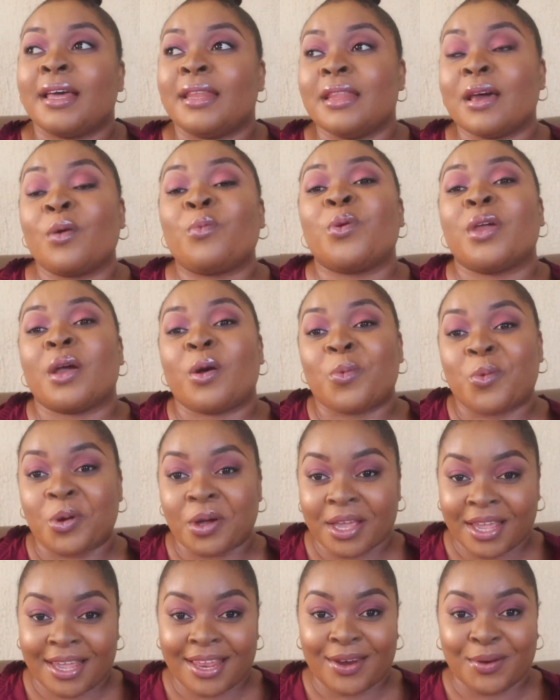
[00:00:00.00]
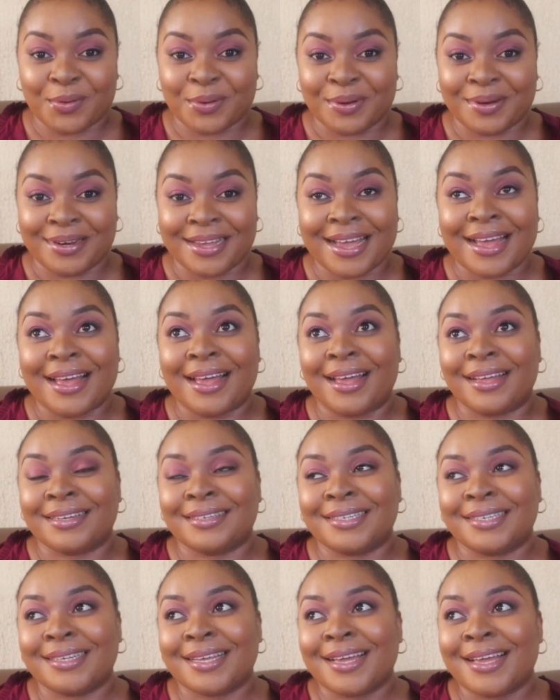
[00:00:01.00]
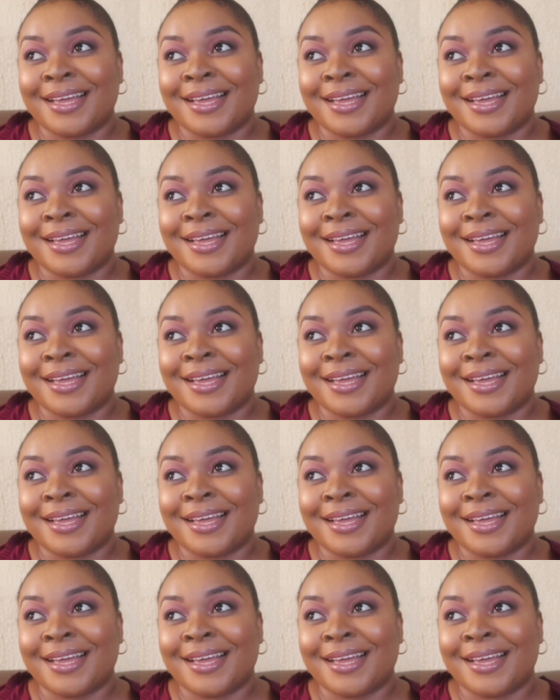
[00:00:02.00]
that we are working on, and